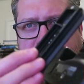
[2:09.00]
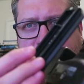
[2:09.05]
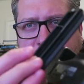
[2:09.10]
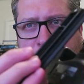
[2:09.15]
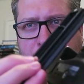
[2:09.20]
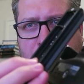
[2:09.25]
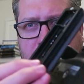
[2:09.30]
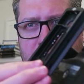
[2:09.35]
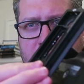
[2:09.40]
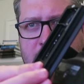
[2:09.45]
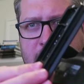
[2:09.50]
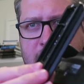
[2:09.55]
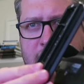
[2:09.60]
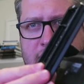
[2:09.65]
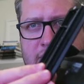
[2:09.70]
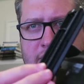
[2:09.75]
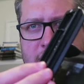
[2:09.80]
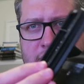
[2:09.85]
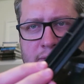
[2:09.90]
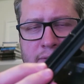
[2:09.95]
separate
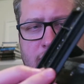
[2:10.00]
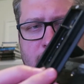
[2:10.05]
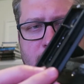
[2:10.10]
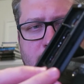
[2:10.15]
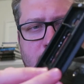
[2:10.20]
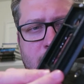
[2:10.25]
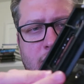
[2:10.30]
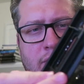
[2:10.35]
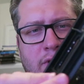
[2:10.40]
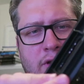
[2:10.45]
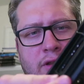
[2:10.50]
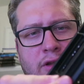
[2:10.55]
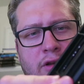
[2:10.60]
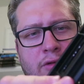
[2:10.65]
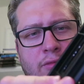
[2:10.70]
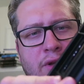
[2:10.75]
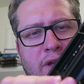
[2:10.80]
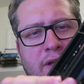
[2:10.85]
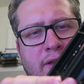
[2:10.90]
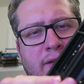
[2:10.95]
this a
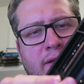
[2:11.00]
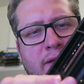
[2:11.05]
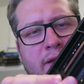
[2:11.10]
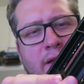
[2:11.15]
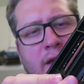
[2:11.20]
little bit.